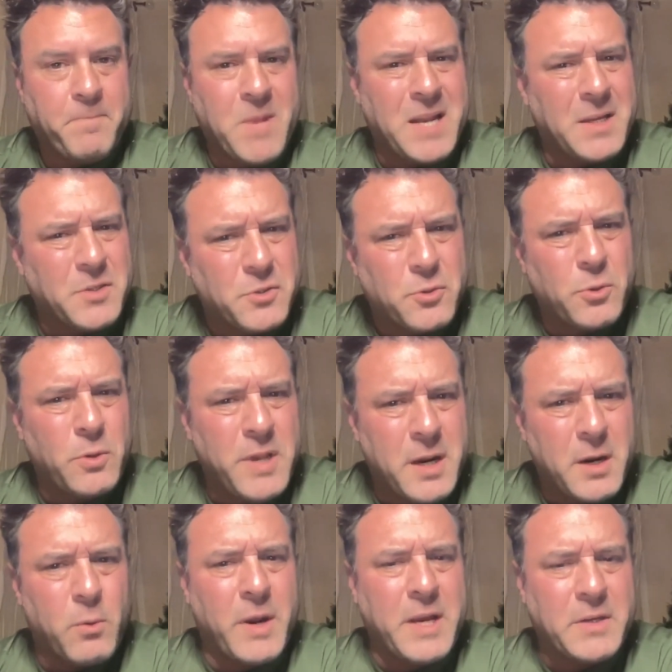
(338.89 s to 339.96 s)
And it's truly a
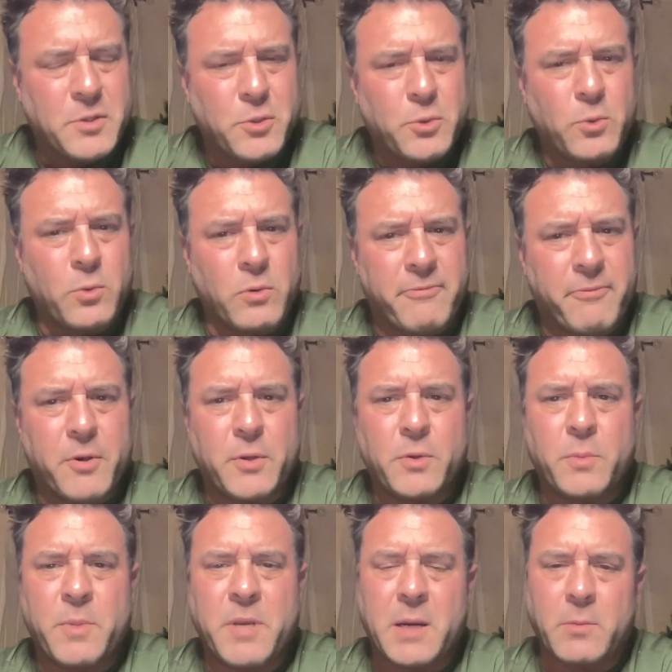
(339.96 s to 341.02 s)
great tool for you
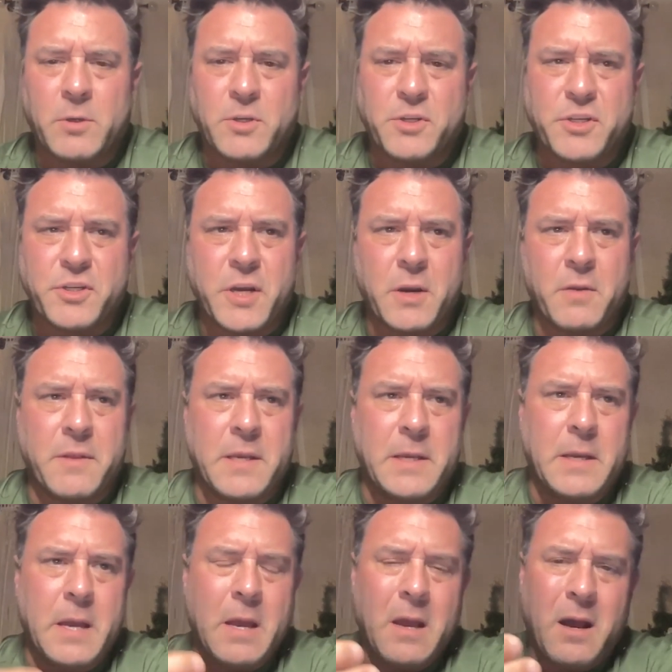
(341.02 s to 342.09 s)
to be able to share
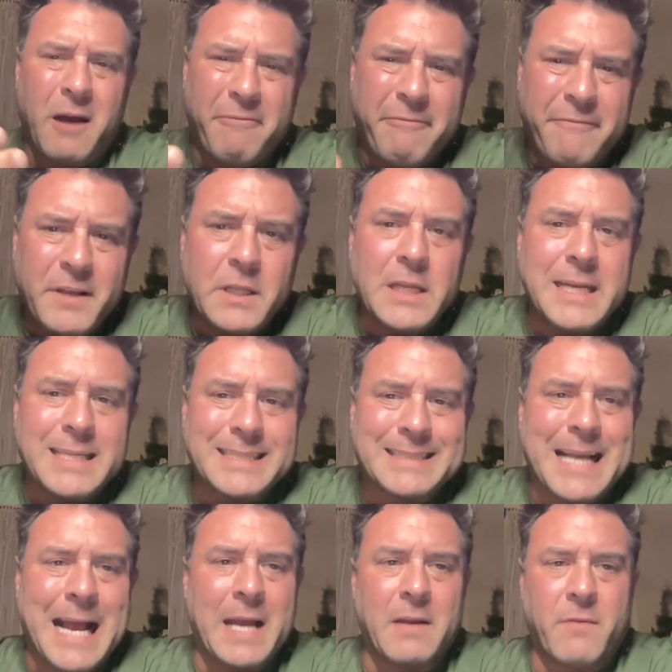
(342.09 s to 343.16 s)
the affiliate
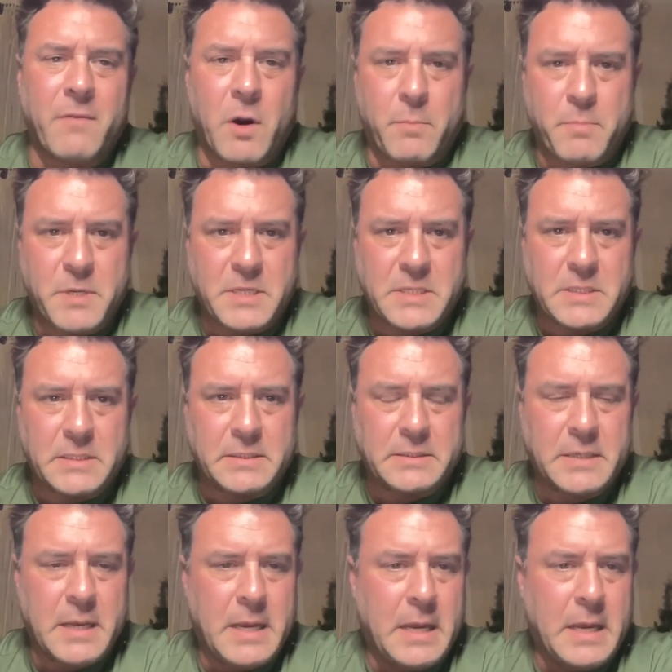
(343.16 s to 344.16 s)
side of our business.